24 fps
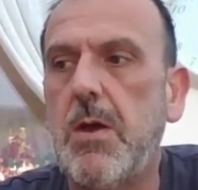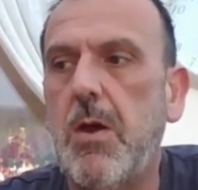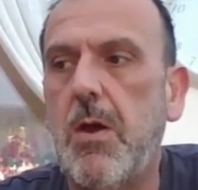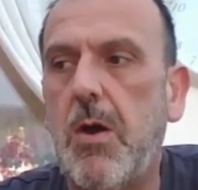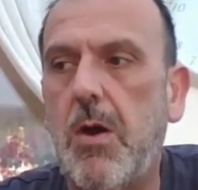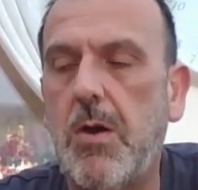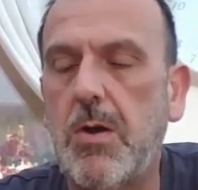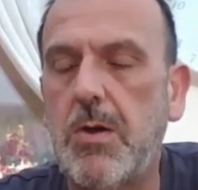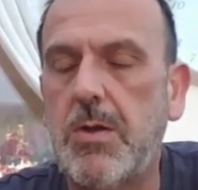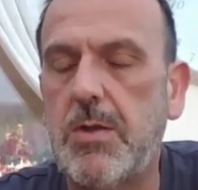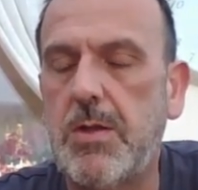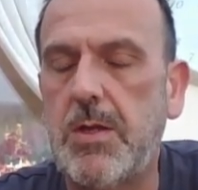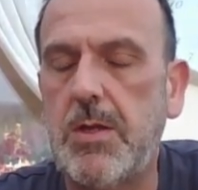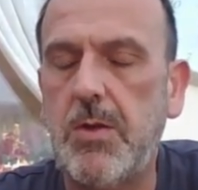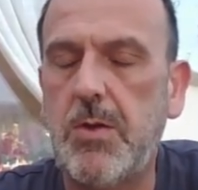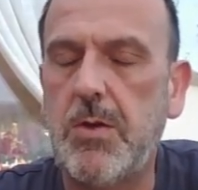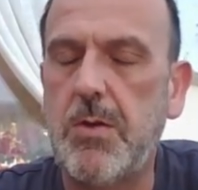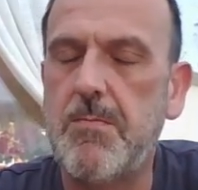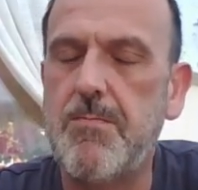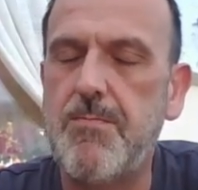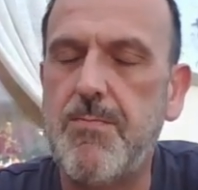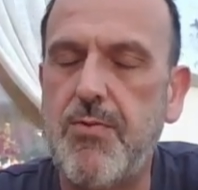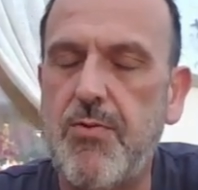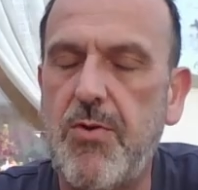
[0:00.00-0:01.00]
I think you can
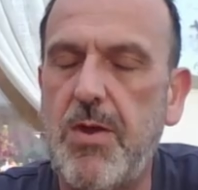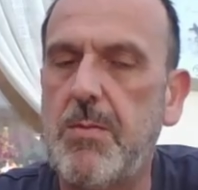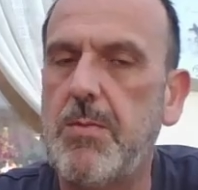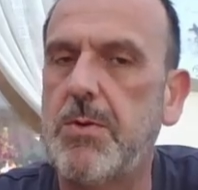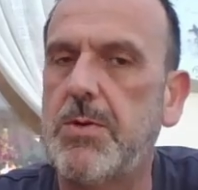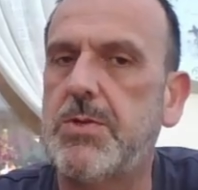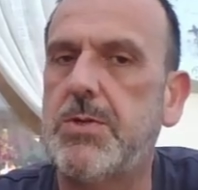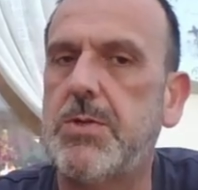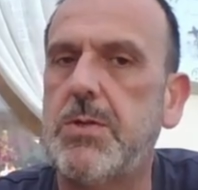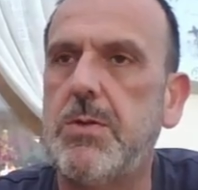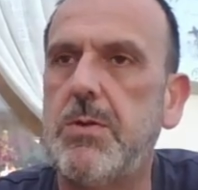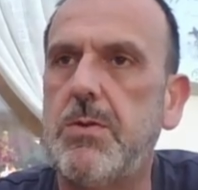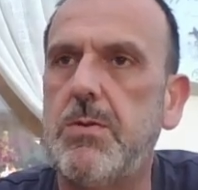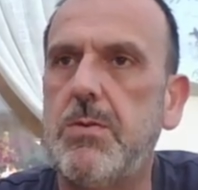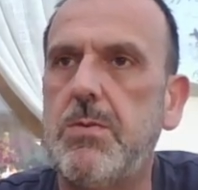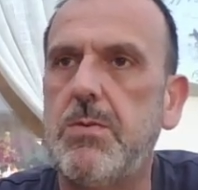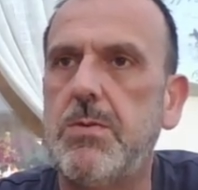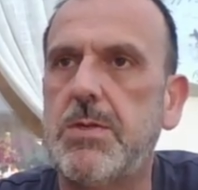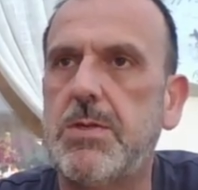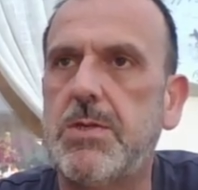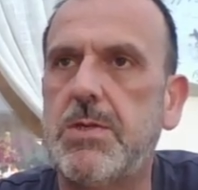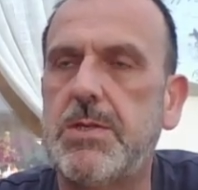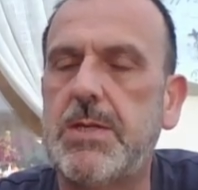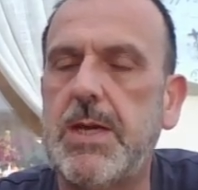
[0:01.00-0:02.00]
pretty much do the
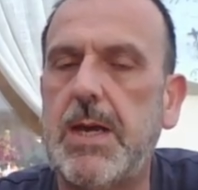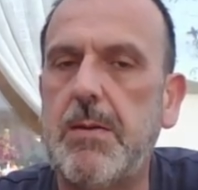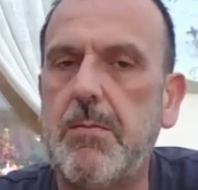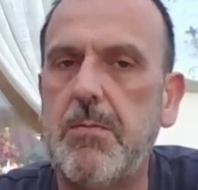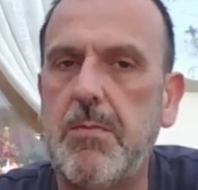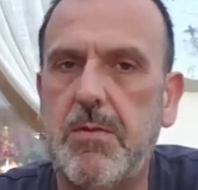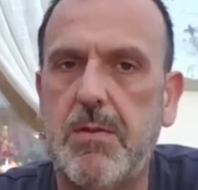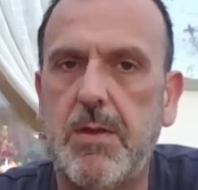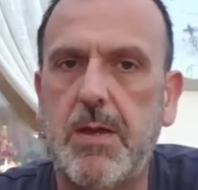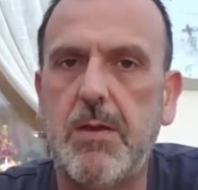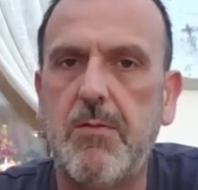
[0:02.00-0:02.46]
same thing